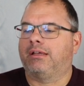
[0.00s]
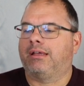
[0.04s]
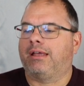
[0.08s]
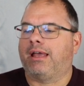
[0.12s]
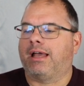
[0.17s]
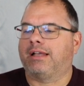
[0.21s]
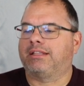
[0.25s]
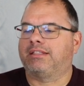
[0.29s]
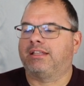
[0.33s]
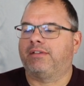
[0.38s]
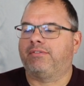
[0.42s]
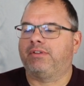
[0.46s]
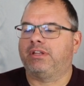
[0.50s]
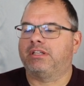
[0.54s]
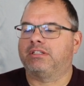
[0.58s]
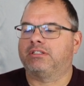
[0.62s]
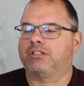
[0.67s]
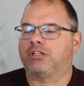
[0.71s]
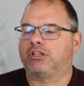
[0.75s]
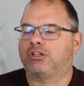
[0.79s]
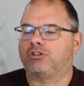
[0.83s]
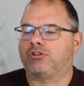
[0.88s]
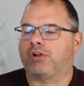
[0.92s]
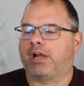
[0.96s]
activities
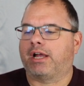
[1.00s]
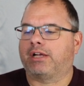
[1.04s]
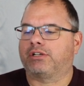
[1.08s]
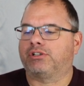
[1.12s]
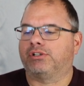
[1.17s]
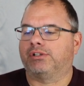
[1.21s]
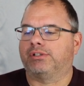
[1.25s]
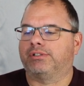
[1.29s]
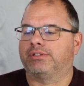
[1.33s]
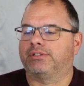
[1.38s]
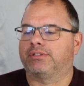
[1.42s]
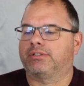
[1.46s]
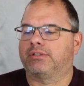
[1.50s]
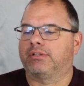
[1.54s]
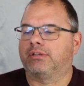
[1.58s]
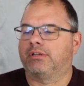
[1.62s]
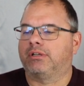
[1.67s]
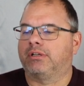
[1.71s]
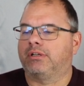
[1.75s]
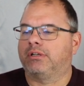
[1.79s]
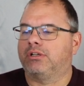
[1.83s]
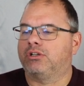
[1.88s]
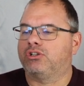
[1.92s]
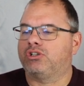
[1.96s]
and attractions,
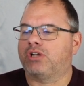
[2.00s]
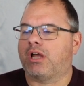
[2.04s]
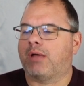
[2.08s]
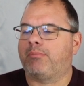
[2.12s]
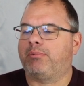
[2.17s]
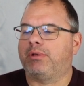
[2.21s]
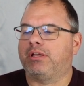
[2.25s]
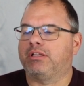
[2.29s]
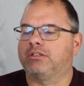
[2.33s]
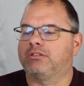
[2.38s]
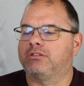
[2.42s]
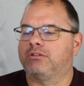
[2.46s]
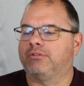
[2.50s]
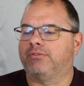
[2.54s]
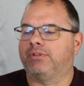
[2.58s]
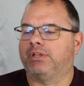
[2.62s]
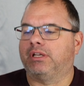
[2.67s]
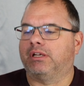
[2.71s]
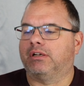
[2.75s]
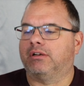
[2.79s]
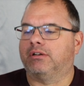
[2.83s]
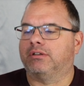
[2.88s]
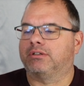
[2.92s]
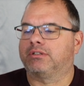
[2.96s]
shopping and
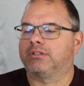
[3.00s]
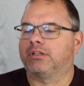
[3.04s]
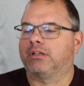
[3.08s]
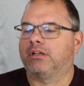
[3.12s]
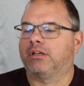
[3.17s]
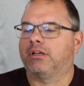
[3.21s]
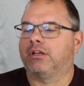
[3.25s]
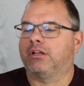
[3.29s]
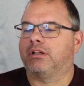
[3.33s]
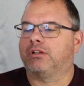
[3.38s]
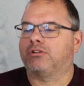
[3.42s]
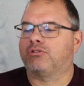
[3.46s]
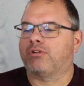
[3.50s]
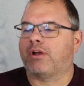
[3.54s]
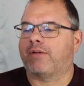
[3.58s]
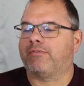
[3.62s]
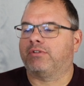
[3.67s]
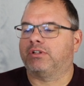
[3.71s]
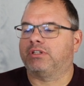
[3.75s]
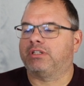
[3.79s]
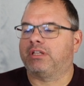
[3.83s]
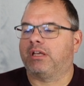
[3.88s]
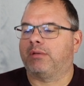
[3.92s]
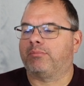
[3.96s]
souvenirs,
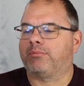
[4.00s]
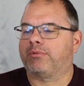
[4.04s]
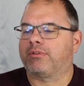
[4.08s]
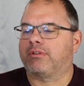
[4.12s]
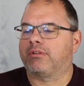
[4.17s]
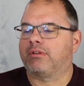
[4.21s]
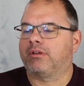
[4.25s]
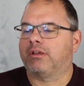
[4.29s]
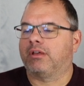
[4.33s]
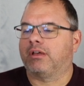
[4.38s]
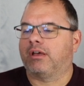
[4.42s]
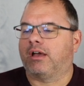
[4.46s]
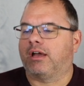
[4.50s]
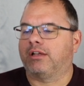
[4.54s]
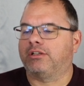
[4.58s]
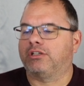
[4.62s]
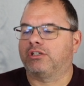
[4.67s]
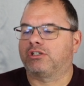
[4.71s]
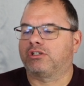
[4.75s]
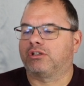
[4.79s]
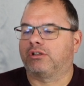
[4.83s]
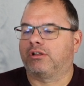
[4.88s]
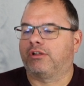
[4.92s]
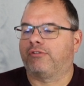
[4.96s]
travel tips,
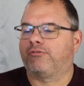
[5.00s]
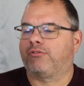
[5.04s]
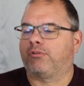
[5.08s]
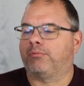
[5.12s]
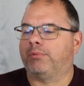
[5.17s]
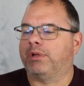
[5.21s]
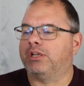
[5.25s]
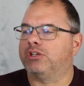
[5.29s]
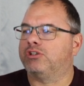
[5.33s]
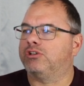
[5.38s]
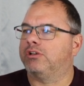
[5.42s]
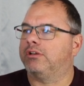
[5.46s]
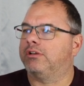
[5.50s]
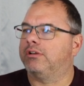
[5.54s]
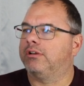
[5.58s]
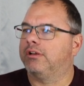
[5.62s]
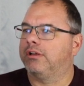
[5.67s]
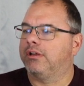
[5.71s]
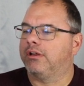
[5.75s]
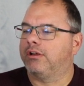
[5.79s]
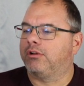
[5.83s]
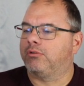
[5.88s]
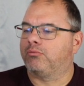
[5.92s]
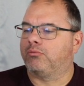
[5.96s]
additional information,
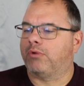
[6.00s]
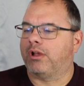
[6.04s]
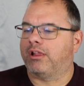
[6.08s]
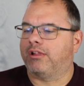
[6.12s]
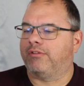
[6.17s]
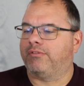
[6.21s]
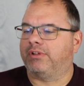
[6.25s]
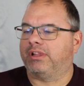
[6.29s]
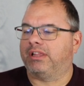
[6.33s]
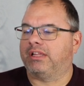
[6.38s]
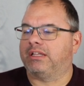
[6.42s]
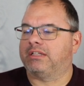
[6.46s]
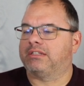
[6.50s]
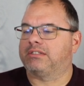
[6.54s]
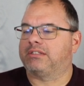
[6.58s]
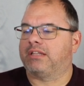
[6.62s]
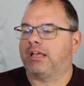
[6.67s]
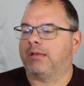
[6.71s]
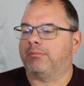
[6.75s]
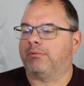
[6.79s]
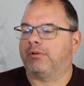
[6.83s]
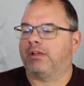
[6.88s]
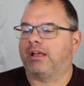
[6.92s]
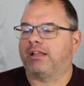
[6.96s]
relevant links
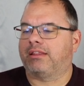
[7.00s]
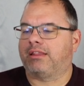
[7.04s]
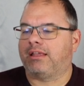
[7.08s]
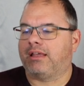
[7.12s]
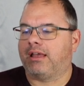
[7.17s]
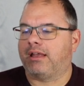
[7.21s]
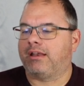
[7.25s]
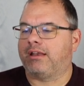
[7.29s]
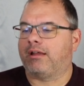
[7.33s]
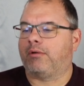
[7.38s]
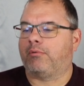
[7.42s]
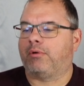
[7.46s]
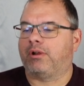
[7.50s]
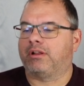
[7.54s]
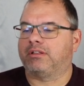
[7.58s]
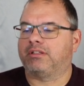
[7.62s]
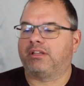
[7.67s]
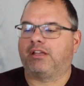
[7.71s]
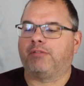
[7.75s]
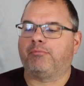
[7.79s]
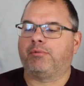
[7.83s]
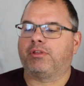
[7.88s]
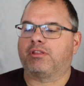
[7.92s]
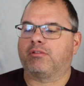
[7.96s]
table. At the end, I want it to
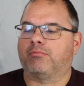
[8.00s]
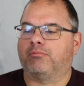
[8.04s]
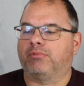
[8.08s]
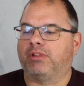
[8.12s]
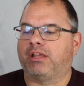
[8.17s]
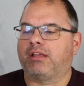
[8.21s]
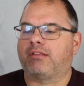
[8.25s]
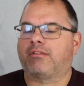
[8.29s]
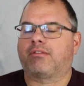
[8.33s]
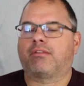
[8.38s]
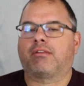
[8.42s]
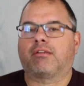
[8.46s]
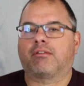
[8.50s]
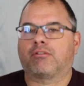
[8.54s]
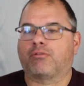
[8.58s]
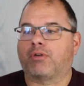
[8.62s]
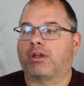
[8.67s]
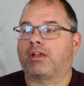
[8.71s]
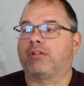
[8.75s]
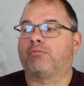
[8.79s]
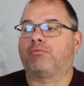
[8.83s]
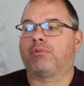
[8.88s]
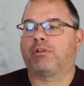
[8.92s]
give me some links so I can